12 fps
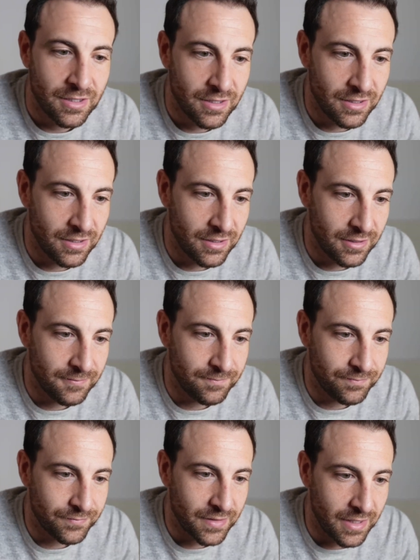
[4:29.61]
at
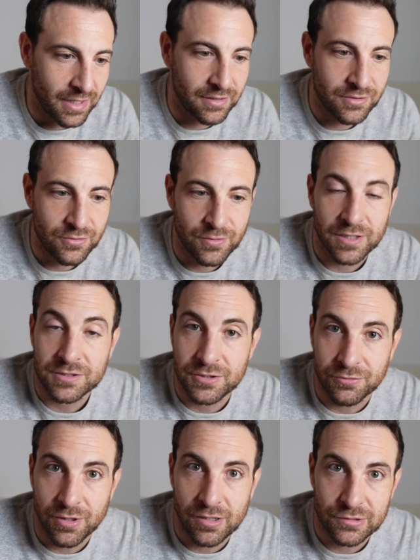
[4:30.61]
US
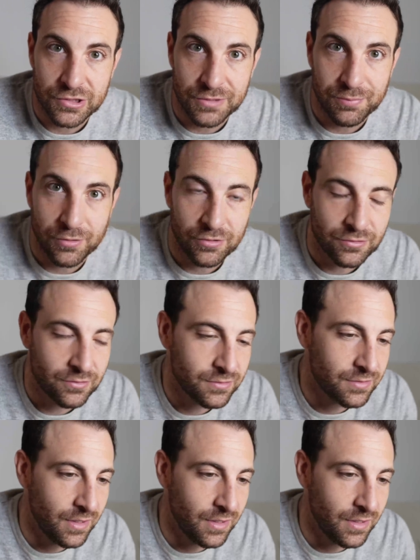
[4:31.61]
Urology Partners.